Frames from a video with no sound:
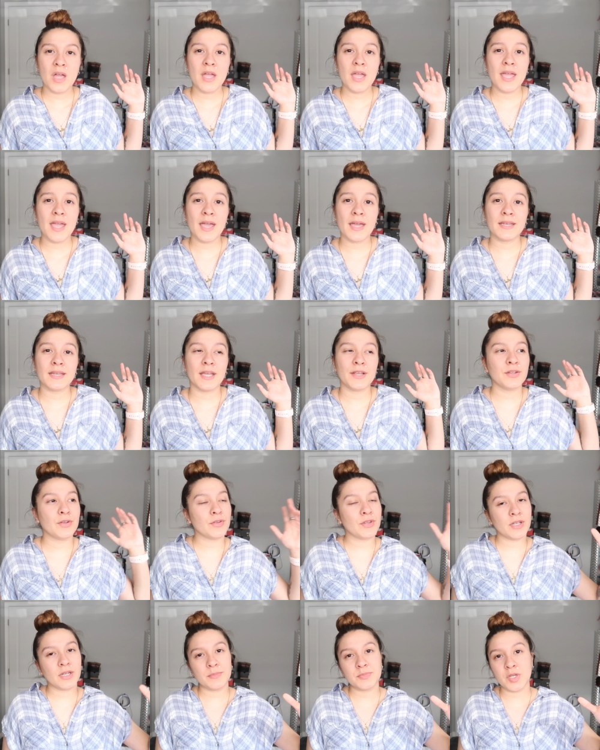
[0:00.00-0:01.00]
And I know
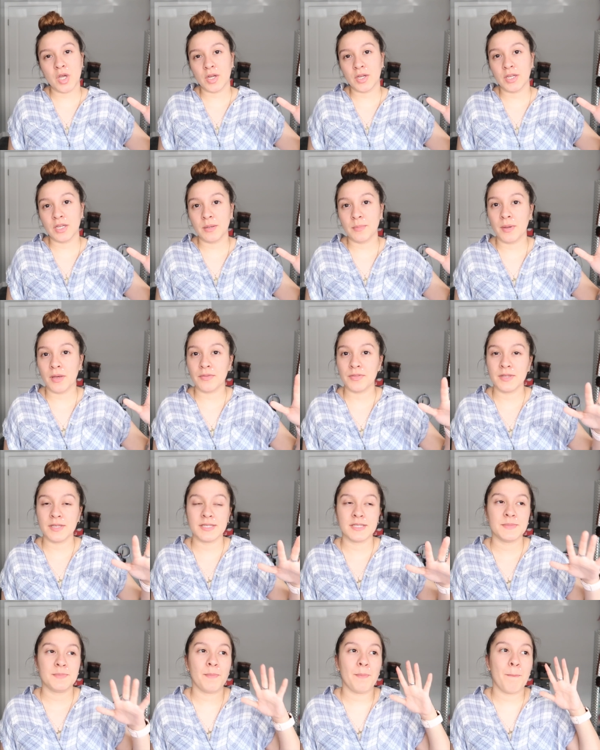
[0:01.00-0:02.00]
that I'm talking about
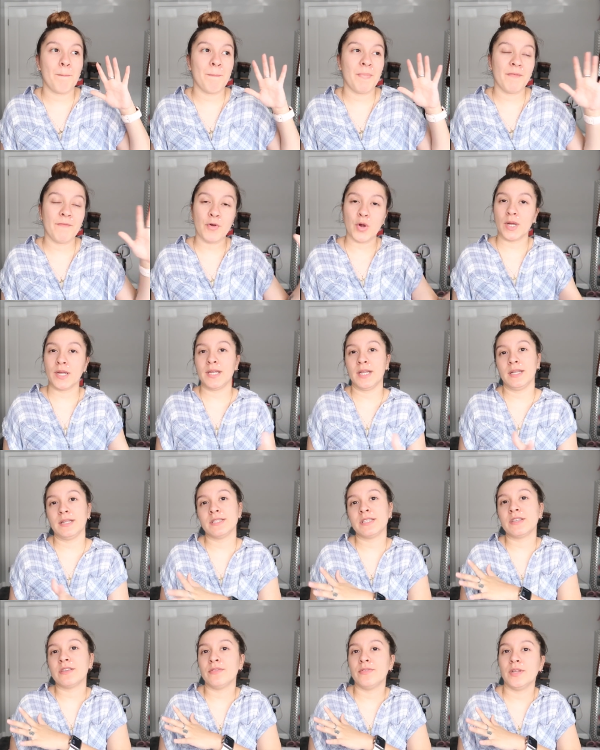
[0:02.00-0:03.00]
this before I get
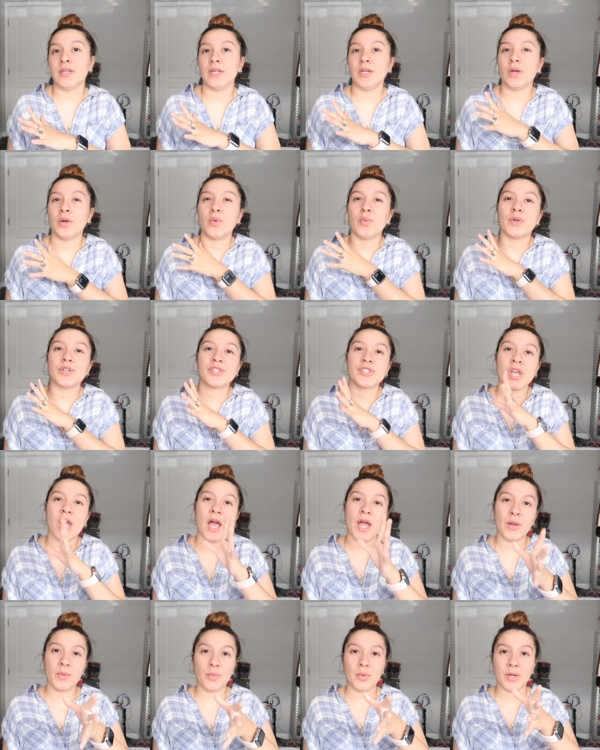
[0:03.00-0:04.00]
into the video, which
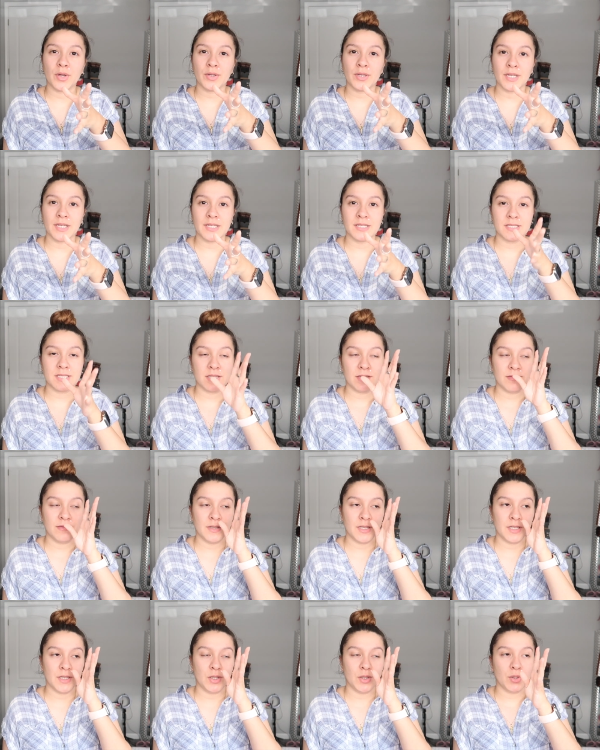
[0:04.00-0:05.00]
I will get into the
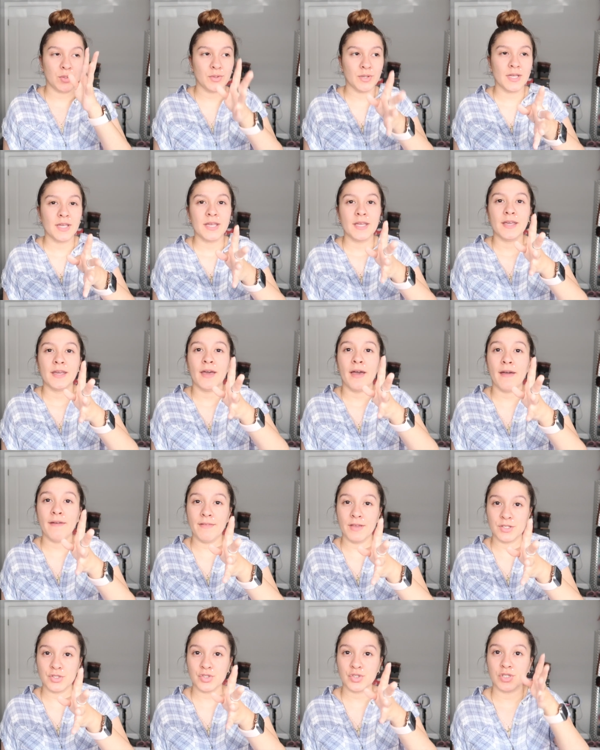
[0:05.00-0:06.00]
video
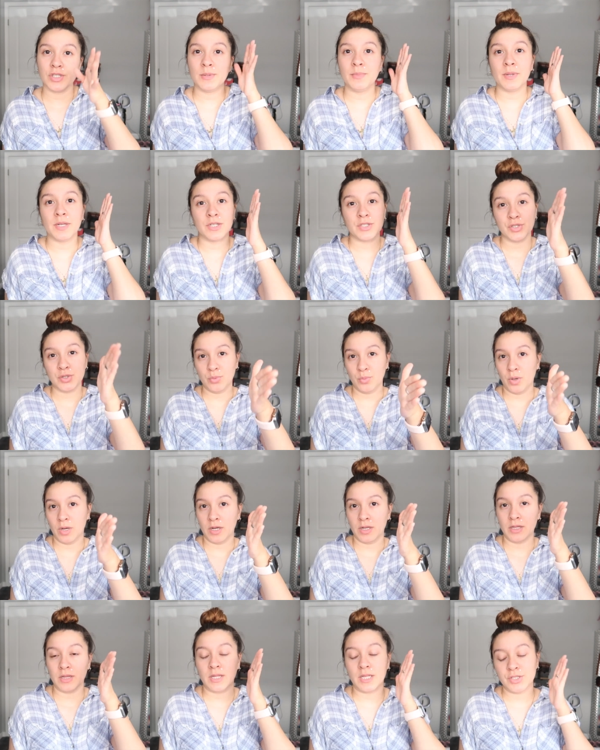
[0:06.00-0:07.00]
eventually, but I do
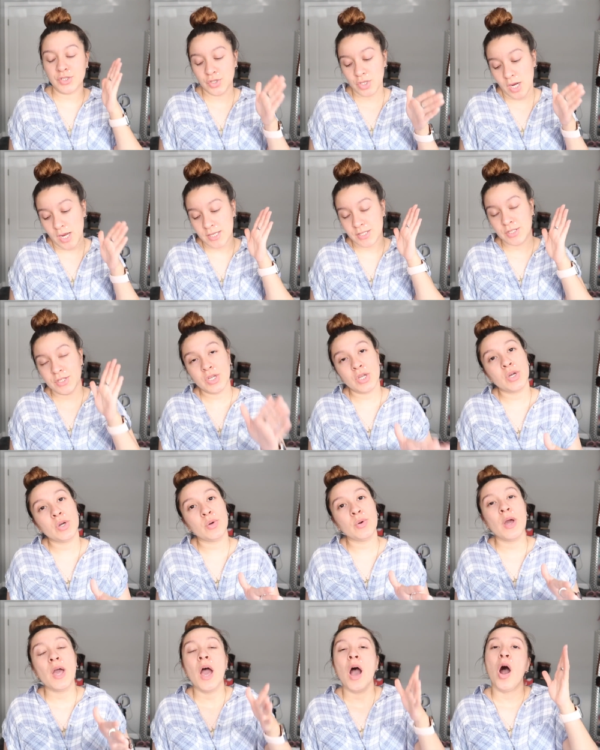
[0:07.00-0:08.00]
want to let you guys
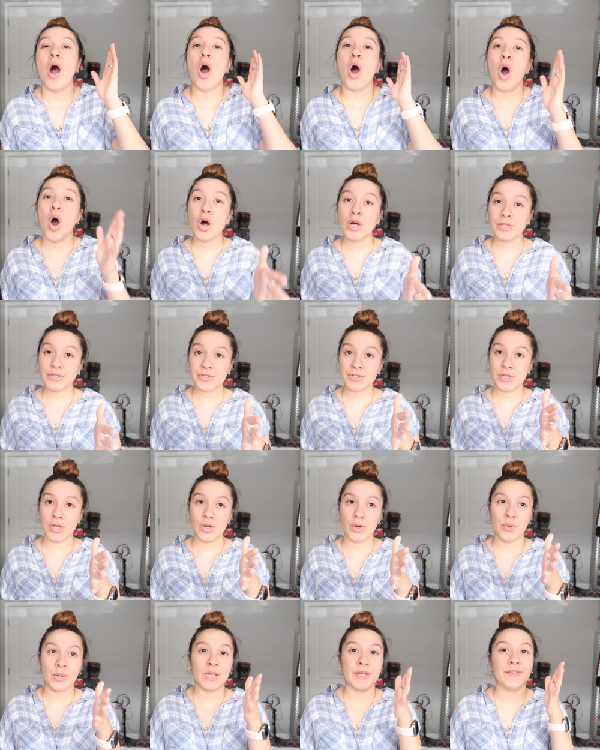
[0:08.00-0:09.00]
know.
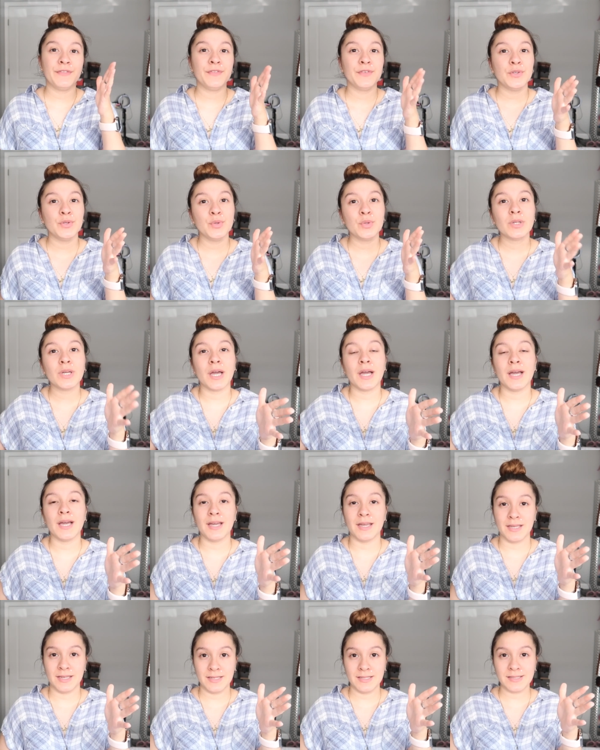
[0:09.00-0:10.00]
Also, if you
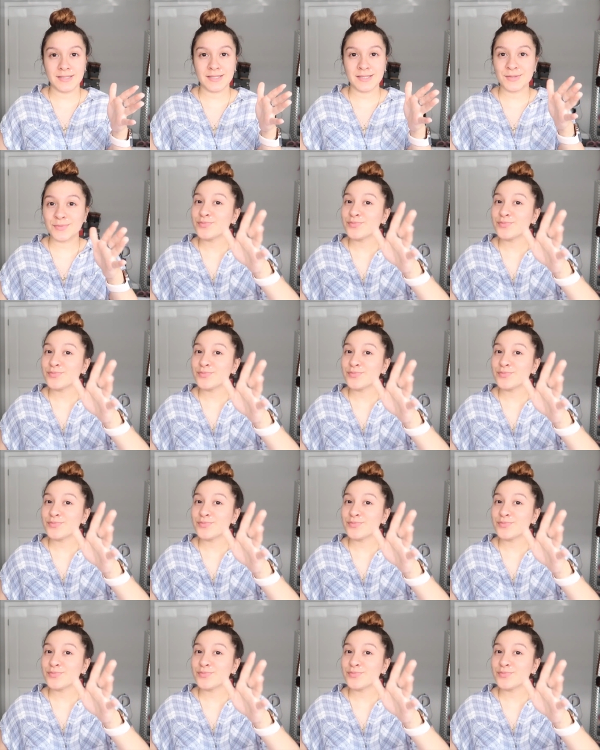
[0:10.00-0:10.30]
guys